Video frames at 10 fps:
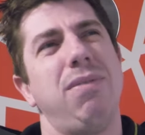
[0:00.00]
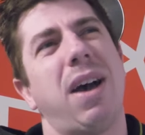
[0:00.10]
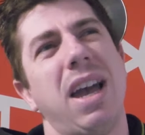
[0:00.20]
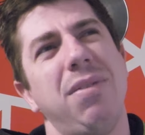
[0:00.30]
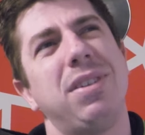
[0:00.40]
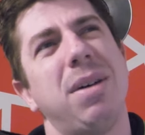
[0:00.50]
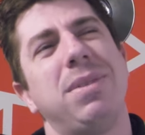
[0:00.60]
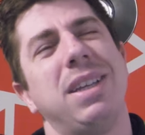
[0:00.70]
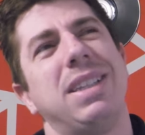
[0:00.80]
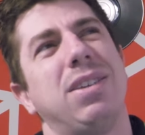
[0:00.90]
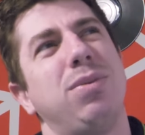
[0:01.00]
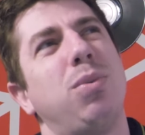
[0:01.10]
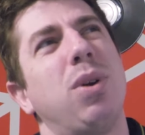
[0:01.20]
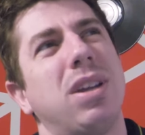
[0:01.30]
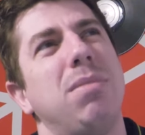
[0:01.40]
If I have something that's
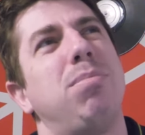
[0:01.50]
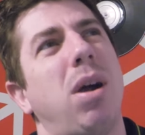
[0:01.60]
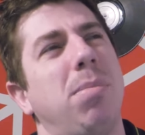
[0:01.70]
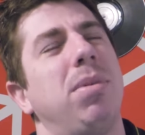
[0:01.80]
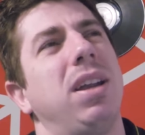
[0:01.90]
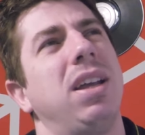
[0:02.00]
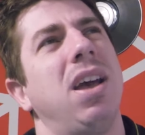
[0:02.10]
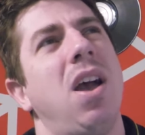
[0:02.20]
working properly,